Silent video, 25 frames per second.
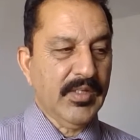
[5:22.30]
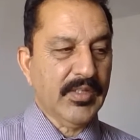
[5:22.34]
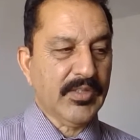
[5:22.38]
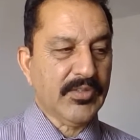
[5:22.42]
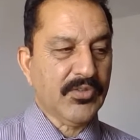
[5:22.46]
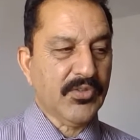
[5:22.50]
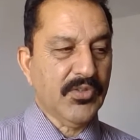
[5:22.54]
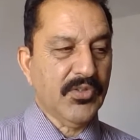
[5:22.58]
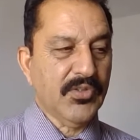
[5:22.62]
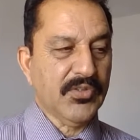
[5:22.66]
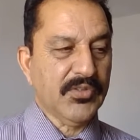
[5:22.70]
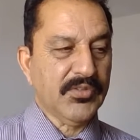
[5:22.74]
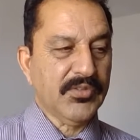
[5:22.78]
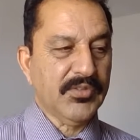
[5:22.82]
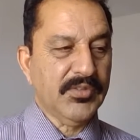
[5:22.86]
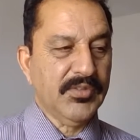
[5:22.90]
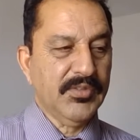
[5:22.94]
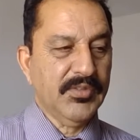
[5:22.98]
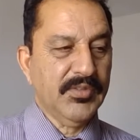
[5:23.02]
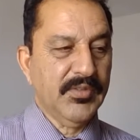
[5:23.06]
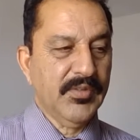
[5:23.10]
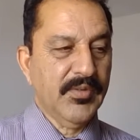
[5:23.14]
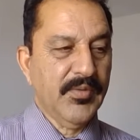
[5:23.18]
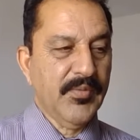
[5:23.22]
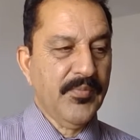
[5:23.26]

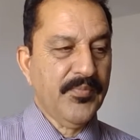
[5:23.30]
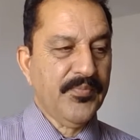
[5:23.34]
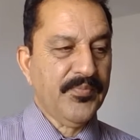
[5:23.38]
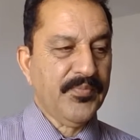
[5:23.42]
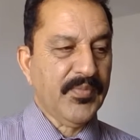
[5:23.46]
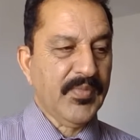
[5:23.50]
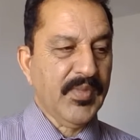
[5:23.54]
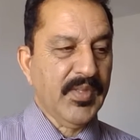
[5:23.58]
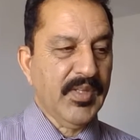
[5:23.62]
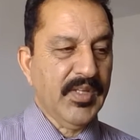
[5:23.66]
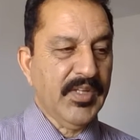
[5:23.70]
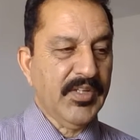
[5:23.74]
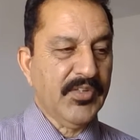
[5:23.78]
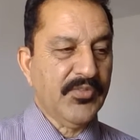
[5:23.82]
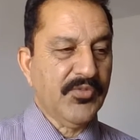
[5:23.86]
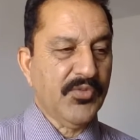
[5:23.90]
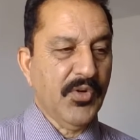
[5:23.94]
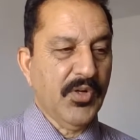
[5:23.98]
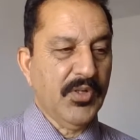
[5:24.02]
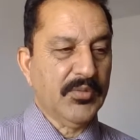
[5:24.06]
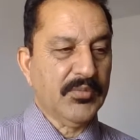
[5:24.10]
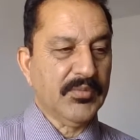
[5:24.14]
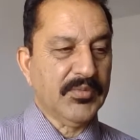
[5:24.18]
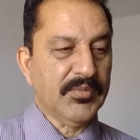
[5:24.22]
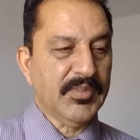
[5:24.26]
electrons, it
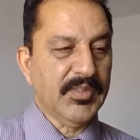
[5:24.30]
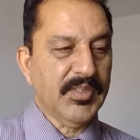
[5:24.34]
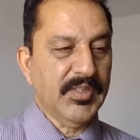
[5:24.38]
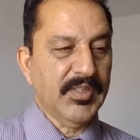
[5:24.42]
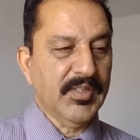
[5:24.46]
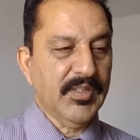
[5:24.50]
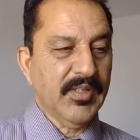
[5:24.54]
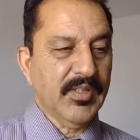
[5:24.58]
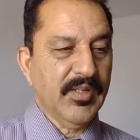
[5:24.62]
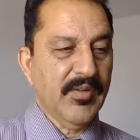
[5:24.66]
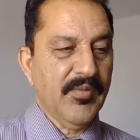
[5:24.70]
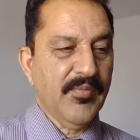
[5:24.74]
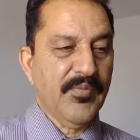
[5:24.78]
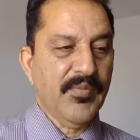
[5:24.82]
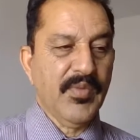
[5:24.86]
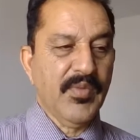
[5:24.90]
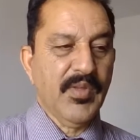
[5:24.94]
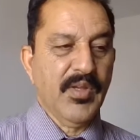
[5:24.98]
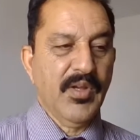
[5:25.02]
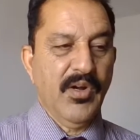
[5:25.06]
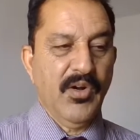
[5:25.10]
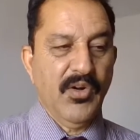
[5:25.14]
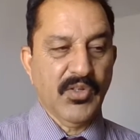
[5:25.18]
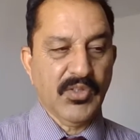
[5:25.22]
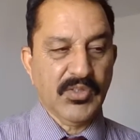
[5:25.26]
forms a
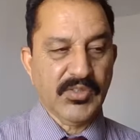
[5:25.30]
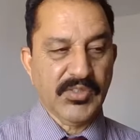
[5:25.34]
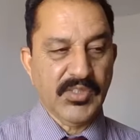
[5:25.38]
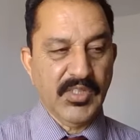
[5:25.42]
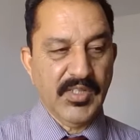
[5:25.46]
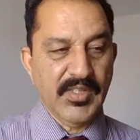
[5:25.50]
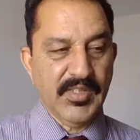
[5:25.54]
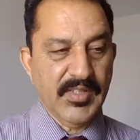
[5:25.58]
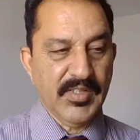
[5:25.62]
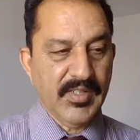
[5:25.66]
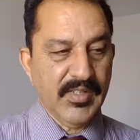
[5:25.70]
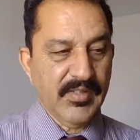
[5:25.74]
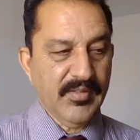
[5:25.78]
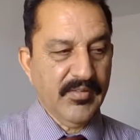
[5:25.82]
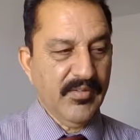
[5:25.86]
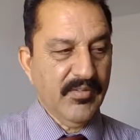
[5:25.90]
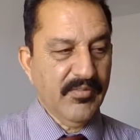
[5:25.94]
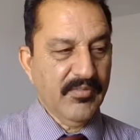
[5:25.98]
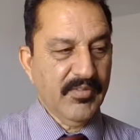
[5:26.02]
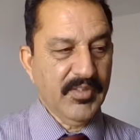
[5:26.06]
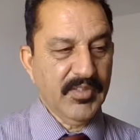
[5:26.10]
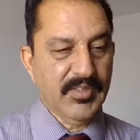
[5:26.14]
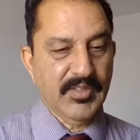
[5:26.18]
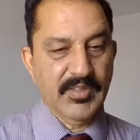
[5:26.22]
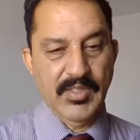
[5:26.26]
oxide
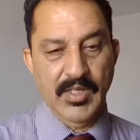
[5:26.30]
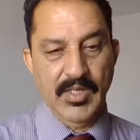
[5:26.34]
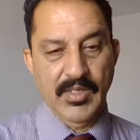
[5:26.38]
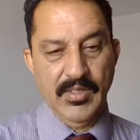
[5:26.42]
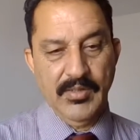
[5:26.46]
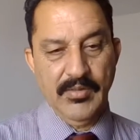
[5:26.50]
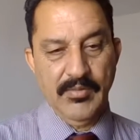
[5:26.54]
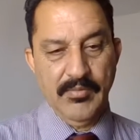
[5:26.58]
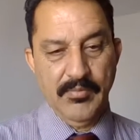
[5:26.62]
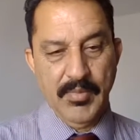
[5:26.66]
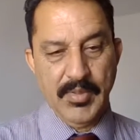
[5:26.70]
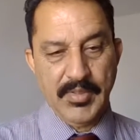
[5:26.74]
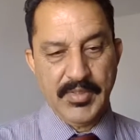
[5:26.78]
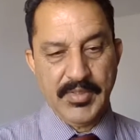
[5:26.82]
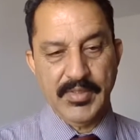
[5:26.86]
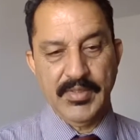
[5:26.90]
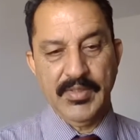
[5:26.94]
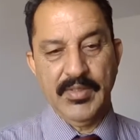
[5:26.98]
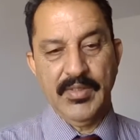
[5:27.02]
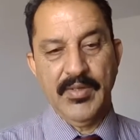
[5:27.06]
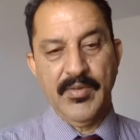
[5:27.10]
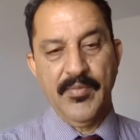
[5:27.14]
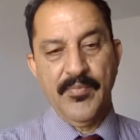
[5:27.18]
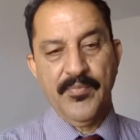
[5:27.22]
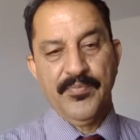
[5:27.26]
with the
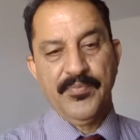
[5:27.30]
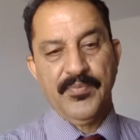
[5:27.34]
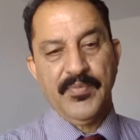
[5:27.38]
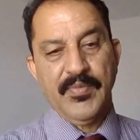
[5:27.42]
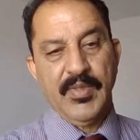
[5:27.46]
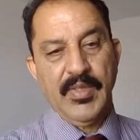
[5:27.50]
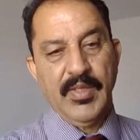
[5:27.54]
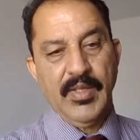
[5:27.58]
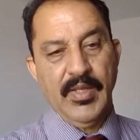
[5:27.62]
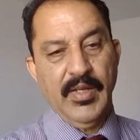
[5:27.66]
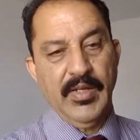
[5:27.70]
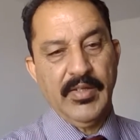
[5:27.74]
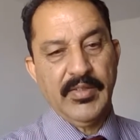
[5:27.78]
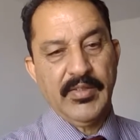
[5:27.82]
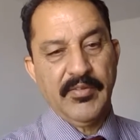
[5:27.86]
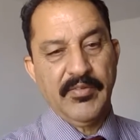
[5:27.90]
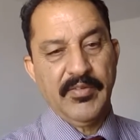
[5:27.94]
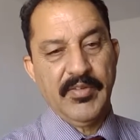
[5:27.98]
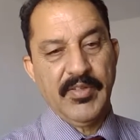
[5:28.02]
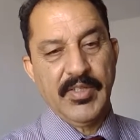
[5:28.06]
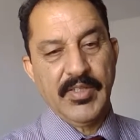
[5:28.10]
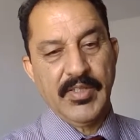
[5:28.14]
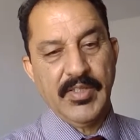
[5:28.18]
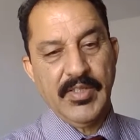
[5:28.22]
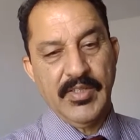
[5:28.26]
metal, and
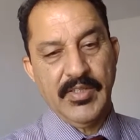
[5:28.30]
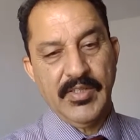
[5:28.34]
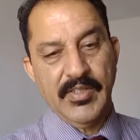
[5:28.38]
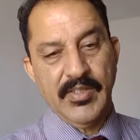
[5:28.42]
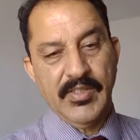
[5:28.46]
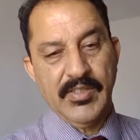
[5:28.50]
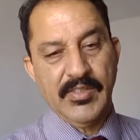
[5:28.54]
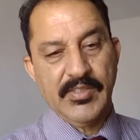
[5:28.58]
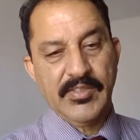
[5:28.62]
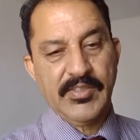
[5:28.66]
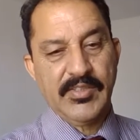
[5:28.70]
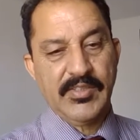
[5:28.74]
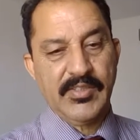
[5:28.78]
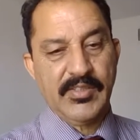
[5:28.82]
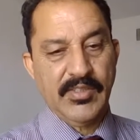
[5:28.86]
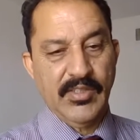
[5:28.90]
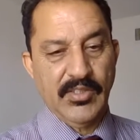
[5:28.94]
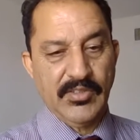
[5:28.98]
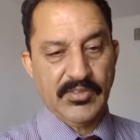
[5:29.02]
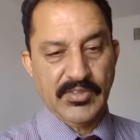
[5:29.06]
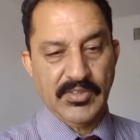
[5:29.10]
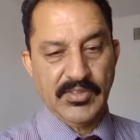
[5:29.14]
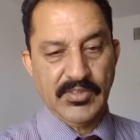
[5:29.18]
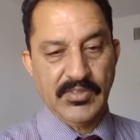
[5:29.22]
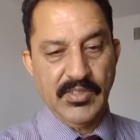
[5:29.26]
definitely its
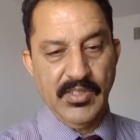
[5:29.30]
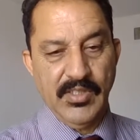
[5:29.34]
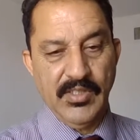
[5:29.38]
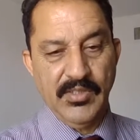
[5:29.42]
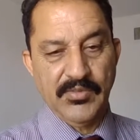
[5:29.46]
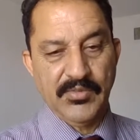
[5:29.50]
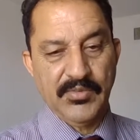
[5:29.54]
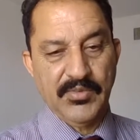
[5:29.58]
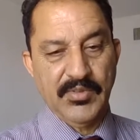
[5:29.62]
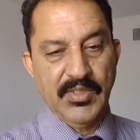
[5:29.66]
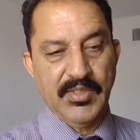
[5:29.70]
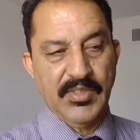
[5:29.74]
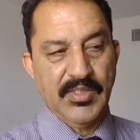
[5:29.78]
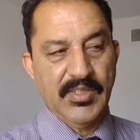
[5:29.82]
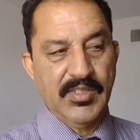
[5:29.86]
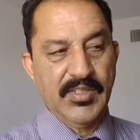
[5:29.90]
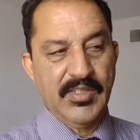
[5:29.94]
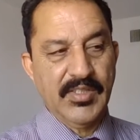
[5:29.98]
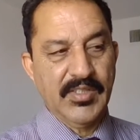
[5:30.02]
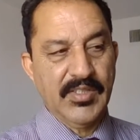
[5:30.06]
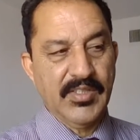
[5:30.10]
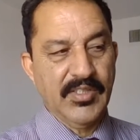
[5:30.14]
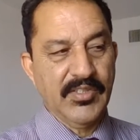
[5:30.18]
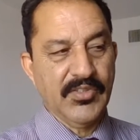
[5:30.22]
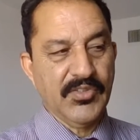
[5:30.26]
causes of the
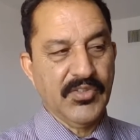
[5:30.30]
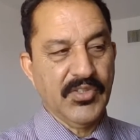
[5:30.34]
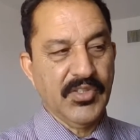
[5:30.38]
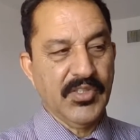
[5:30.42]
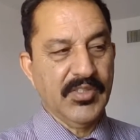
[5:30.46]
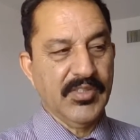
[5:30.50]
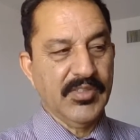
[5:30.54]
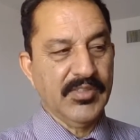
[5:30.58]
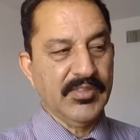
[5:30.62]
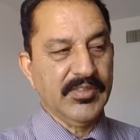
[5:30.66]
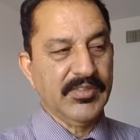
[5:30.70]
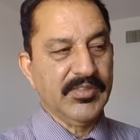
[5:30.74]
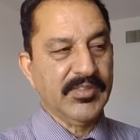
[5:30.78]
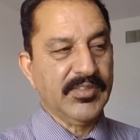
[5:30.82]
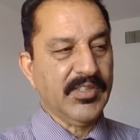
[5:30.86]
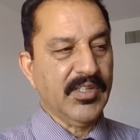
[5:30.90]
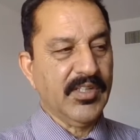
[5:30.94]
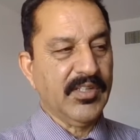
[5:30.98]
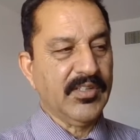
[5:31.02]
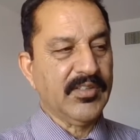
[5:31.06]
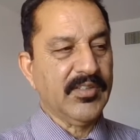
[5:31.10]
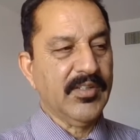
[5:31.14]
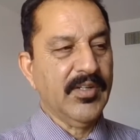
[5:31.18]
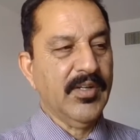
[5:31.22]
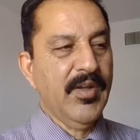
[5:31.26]
deterioration is
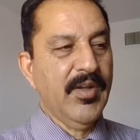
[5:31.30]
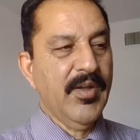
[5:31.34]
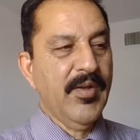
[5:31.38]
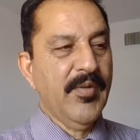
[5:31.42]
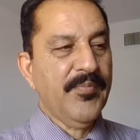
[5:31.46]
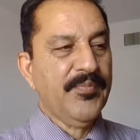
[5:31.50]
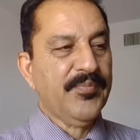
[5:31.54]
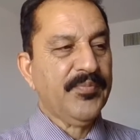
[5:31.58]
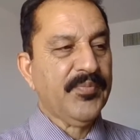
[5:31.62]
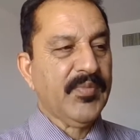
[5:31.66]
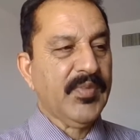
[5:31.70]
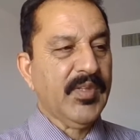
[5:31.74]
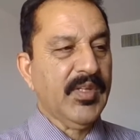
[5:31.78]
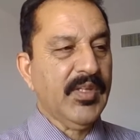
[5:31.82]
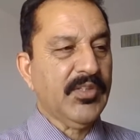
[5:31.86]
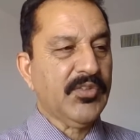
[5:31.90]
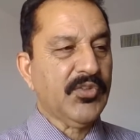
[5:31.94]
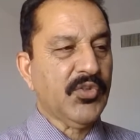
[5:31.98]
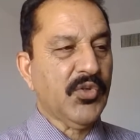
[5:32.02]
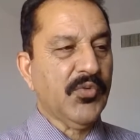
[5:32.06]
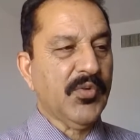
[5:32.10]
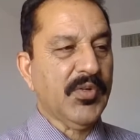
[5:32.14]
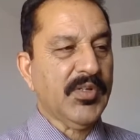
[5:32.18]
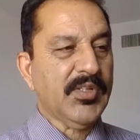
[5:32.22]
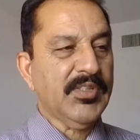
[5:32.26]
start.
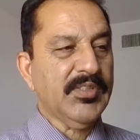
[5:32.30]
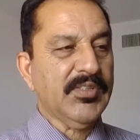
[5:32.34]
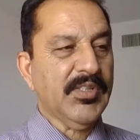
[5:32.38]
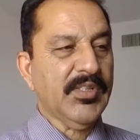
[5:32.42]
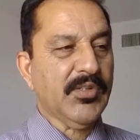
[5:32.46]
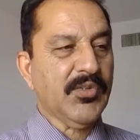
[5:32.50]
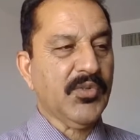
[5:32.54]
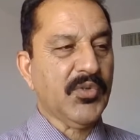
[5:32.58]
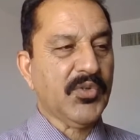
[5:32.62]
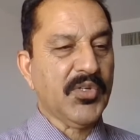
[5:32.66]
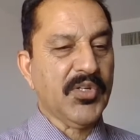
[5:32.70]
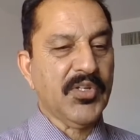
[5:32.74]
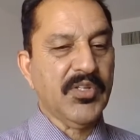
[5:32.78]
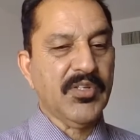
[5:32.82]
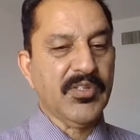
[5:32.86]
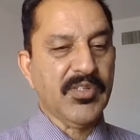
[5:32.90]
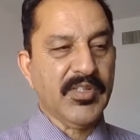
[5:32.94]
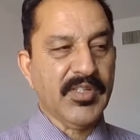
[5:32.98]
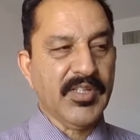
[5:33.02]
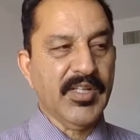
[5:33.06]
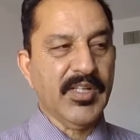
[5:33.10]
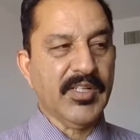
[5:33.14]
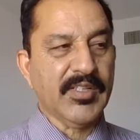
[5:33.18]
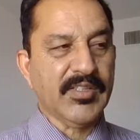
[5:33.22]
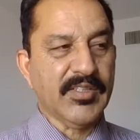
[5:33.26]
So, what is the Korean
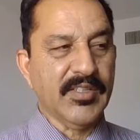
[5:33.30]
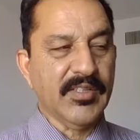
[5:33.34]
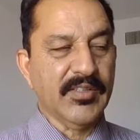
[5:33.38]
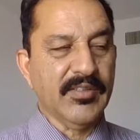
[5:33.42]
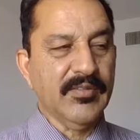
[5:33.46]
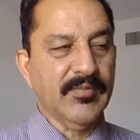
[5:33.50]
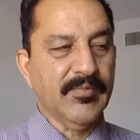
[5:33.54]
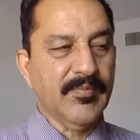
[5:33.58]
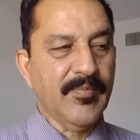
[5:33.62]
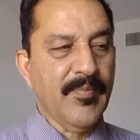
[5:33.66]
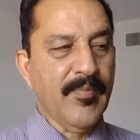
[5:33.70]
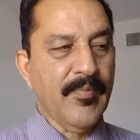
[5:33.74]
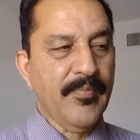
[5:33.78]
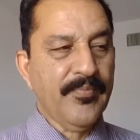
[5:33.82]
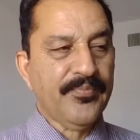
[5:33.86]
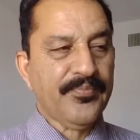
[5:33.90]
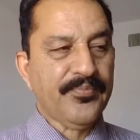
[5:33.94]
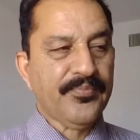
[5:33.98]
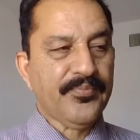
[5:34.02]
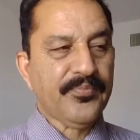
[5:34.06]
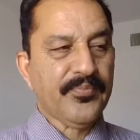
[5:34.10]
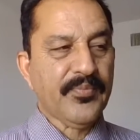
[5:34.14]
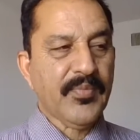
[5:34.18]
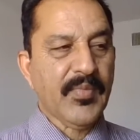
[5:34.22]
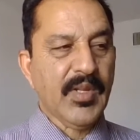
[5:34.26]
reaction?
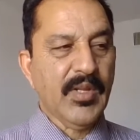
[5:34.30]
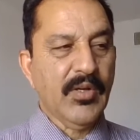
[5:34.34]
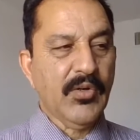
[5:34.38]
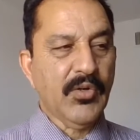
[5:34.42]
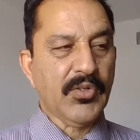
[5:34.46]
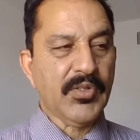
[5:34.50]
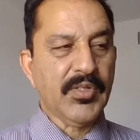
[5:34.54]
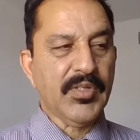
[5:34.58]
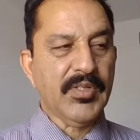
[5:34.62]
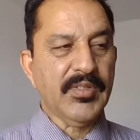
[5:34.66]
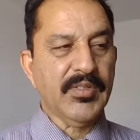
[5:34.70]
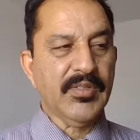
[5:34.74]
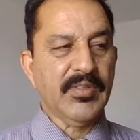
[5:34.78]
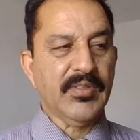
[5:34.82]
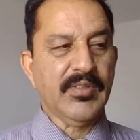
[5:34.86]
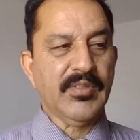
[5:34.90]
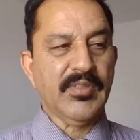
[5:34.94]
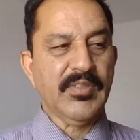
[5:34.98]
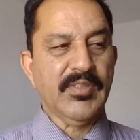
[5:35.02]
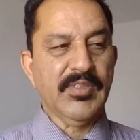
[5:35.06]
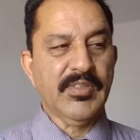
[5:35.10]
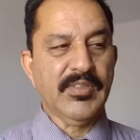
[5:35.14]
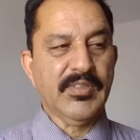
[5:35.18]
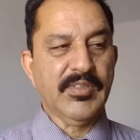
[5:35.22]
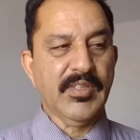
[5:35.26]

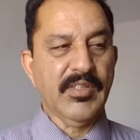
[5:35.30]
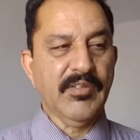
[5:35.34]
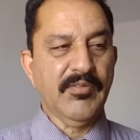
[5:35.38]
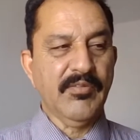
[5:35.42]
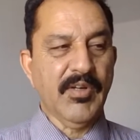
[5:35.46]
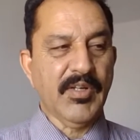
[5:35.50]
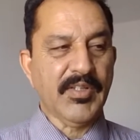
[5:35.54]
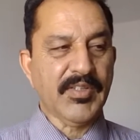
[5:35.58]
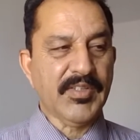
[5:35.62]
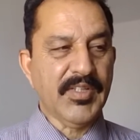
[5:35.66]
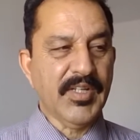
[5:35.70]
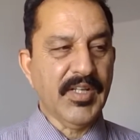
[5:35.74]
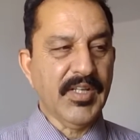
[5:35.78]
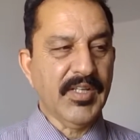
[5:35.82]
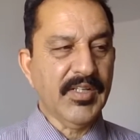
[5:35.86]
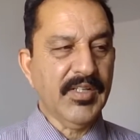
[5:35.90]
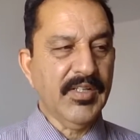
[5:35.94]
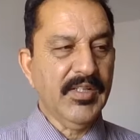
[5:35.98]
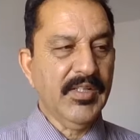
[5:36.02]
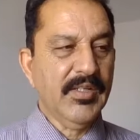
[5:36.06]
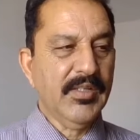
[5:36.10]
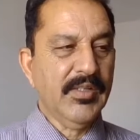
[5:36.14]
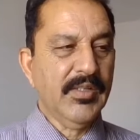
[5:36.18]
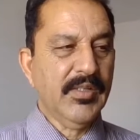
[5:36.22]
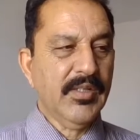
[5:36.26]
Korean is a
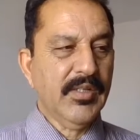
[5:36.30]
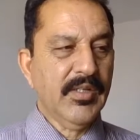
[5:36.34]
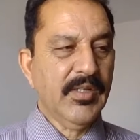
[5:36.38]
warning.